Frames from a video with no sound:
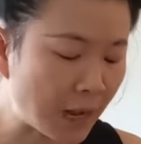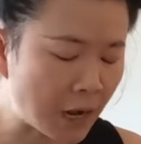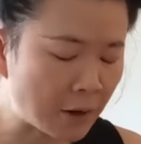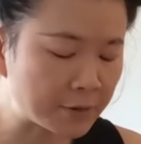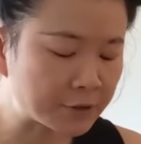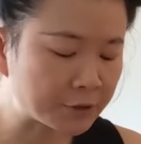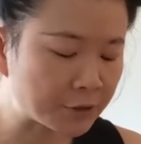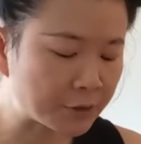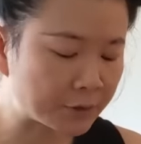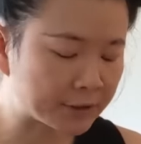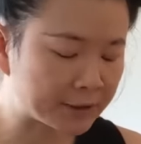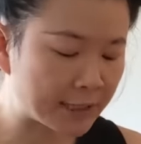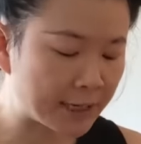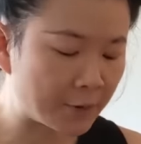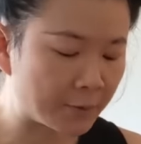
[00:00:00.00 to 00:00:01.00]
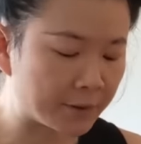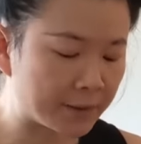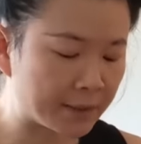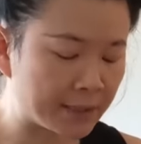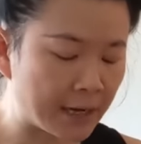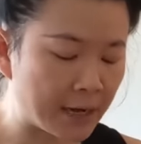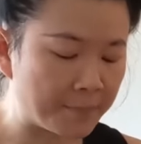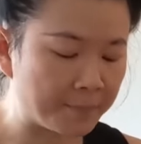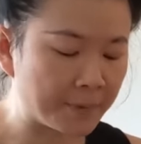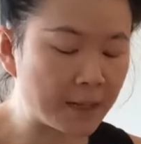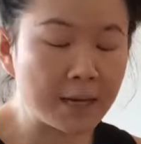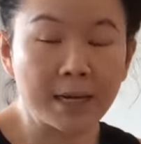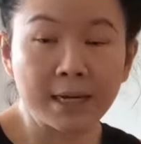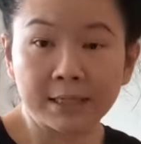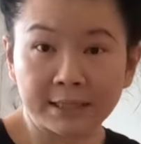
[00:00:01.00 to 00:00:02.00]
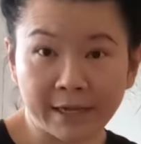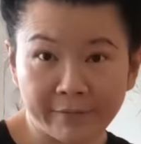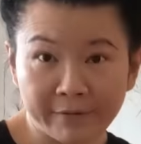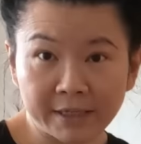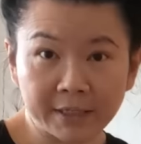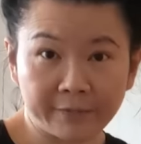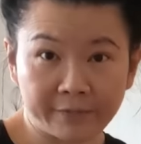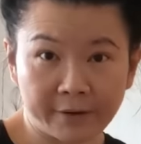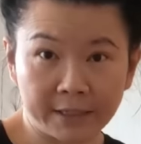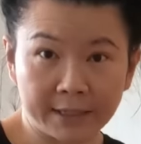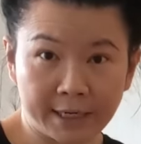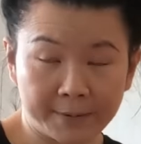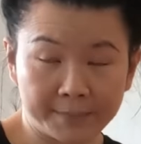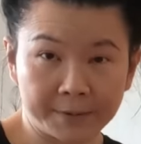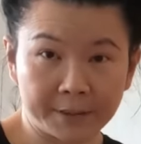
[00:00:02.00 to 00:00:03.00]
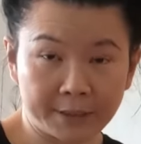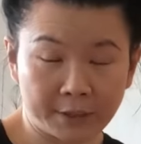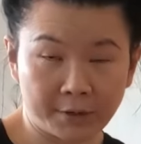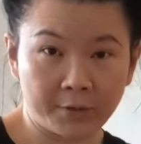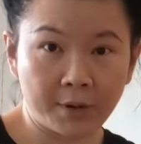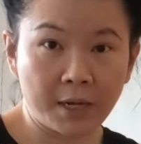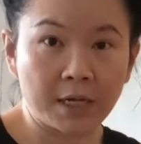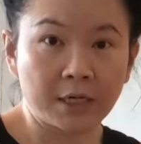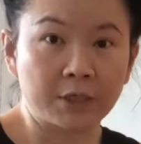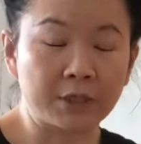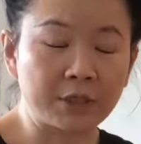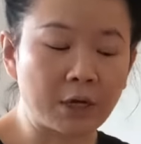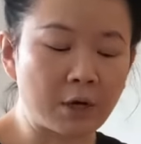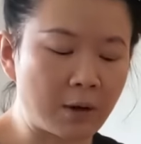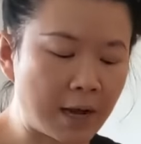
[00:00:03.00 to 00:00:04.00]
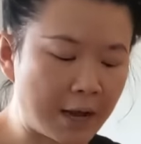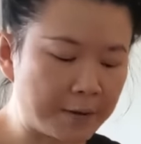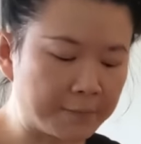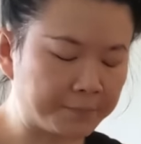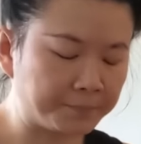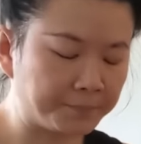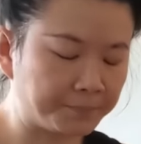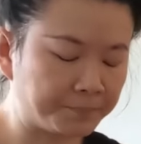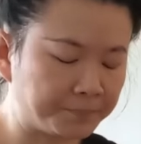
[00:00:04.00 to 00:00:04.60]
I will show, share with the um, seven different tips too so um,